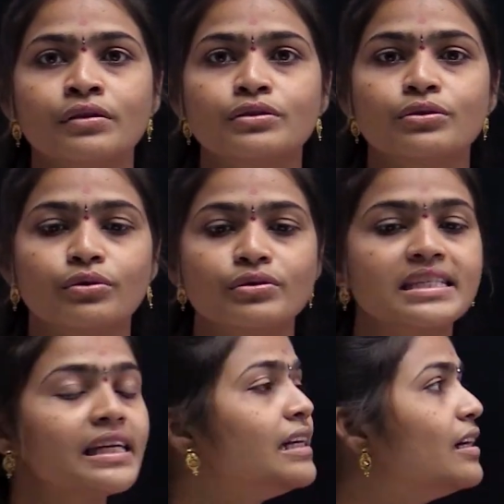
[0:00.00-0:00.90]
So
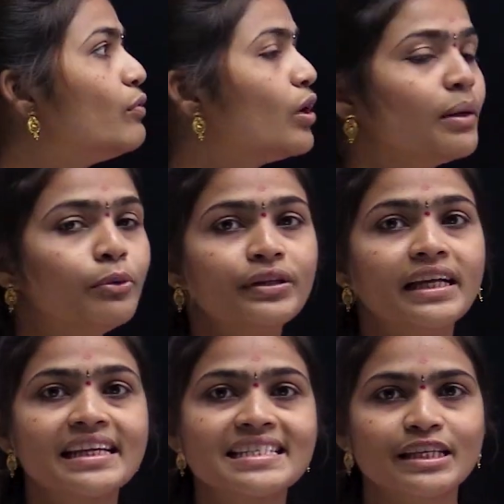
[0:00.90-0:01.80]
see here what about
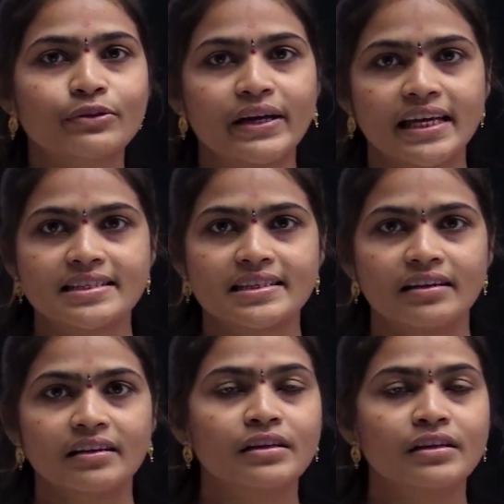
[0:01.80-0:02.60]
that is squares.